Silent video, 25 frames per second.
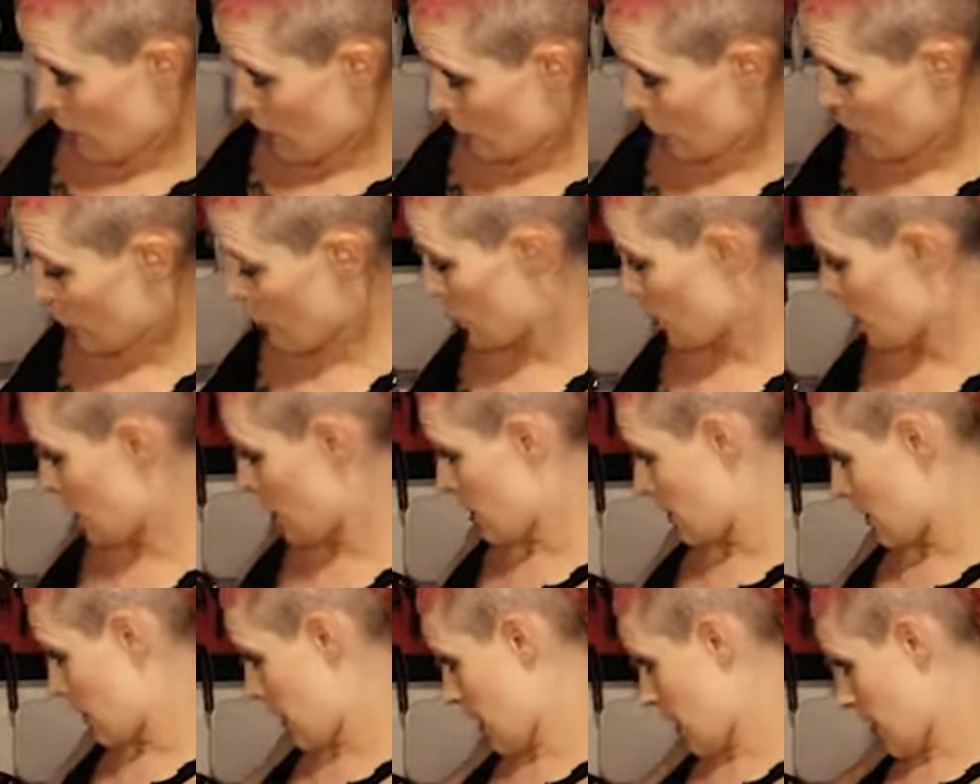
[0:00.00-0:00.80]
forward
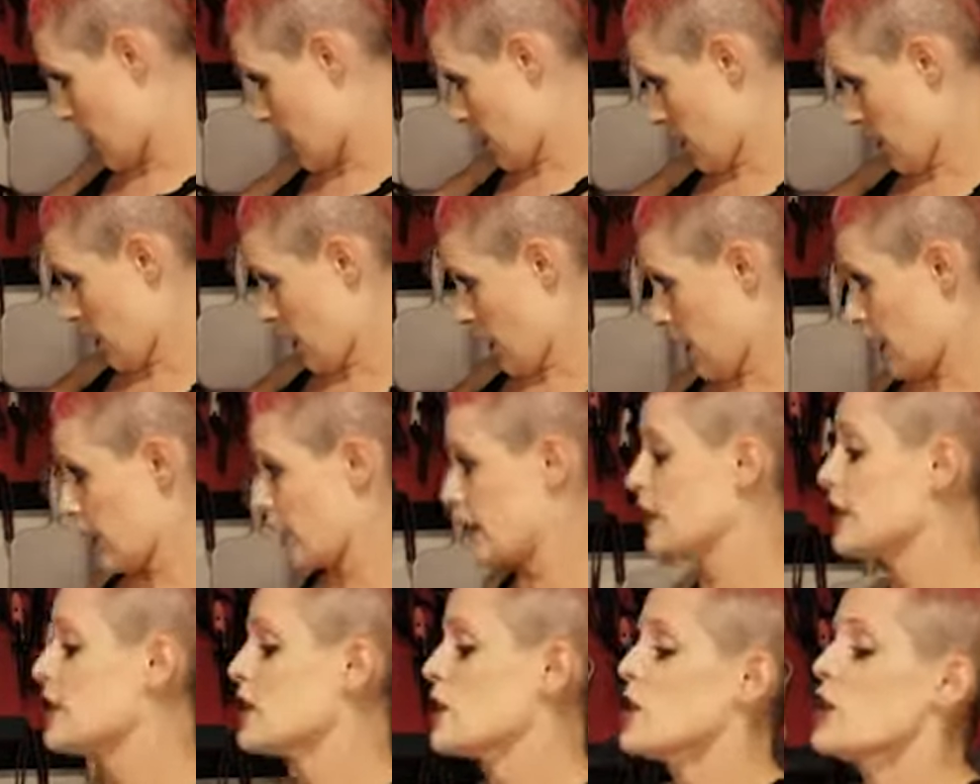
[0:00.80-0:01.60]
on the
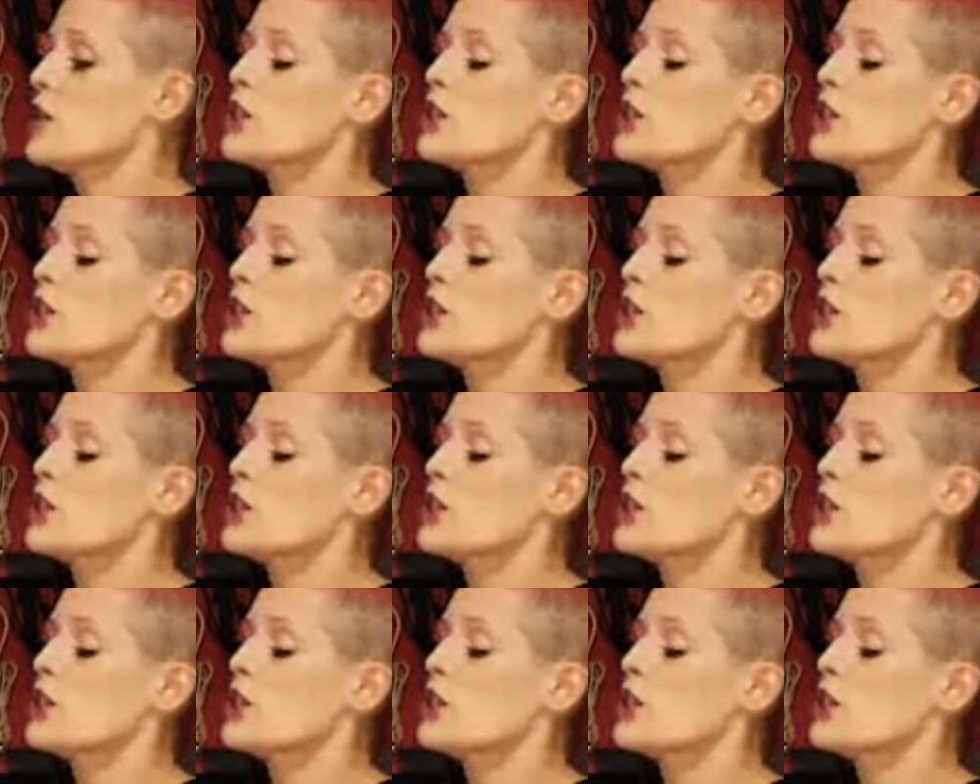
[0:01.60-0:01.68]
hairline.